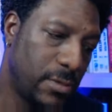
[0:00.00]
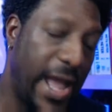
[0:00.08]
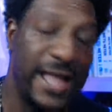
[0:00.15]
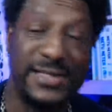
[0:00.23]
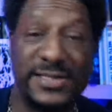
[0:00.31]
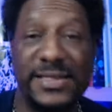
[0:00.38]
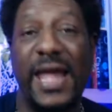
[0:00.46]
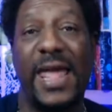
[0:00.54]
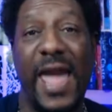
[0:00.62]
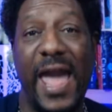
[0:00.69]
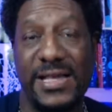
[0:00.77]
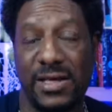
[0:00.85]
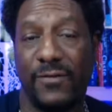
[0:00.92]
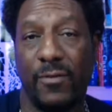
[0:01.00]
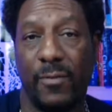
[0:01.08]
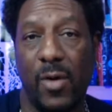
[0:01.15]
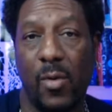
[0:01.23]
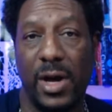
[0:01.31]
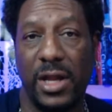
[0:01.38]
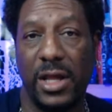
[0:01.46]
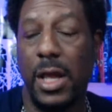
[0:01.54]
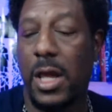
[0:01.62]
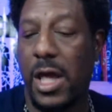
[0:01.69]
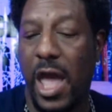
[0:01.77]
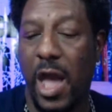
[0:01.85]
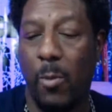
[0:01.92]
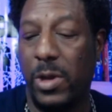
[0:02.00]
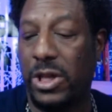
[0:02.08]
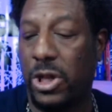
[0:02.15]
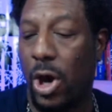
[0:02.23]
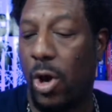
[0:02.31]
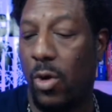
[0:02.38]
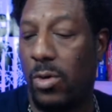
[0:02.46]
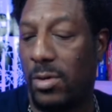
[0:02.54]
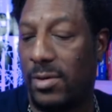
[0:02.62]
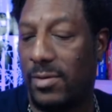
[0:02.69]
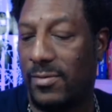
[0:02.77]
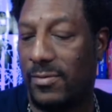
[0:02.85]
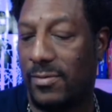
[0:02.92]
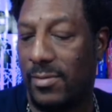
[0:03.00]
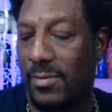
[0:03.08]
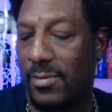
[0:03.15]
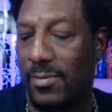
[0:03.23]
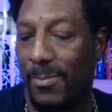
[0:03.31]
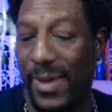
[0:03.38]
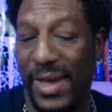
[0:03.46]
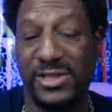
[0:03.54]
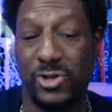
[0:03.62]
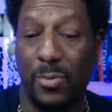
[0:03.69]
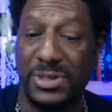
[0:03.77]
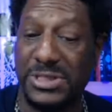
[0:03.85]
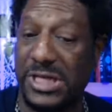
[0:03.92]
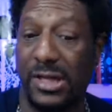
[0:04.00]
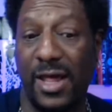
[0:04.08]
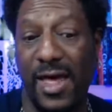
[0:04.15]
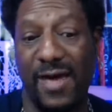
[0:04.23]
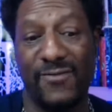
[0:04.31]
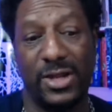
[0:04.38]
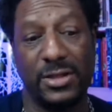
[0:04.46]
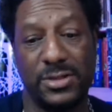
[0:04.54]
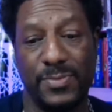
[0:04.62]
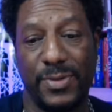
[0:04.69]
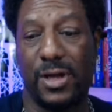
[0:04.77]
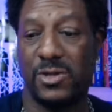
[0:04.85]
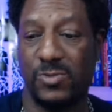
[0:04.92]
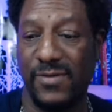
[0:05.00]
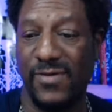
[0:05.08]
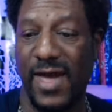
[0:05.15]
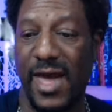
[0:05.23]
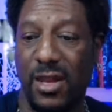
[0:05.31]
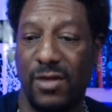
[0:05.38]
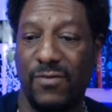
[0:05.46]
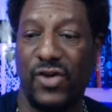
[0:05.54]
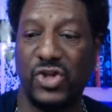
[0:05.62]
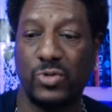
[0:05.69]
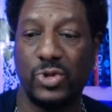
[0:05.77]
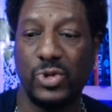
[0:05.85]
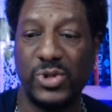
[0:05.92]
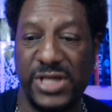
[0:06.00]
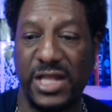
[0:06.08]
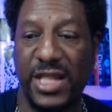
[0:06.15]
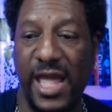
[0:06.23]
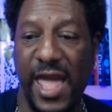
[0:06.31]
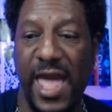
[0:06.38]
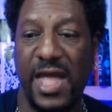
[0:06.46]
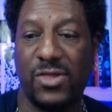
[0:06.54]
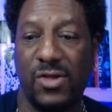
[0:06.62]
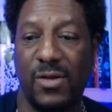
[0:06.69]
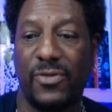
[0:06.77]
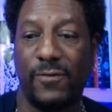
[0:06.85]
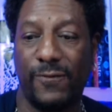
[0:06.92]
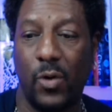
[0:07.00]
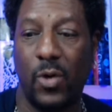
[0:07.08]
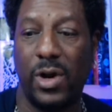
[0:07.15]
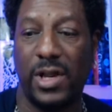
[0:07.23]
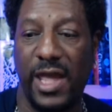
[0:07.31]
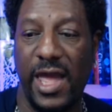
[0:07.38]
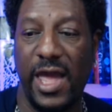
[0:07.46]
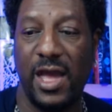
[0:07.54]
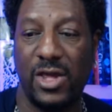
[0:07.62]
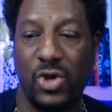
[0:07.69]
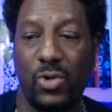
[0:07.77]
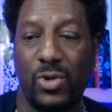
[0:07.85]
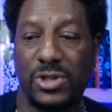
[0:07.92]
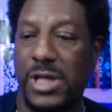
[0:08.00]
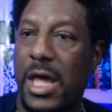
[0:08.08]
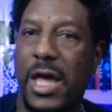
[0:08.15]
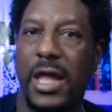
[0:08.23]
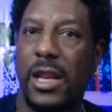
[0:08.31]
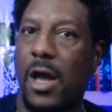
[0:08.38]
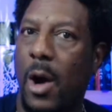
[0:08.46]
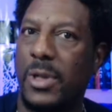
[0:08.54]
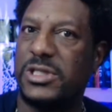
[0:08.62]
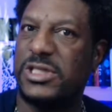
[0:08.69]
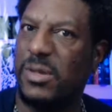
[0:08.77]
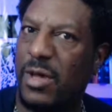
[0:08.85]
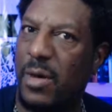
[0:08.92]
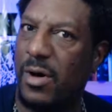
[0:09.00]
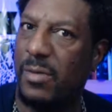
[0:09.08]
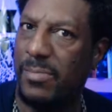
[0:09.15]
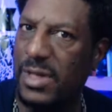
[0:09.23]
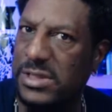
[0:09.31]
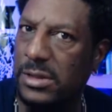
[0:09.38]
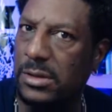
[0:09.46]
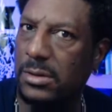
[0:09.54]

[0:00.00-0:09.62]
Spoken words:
And steady asking for more money. And we know, based on particular evidence, because we've had individuals who said they had something for it and they had cures, and they always seem to come up missing.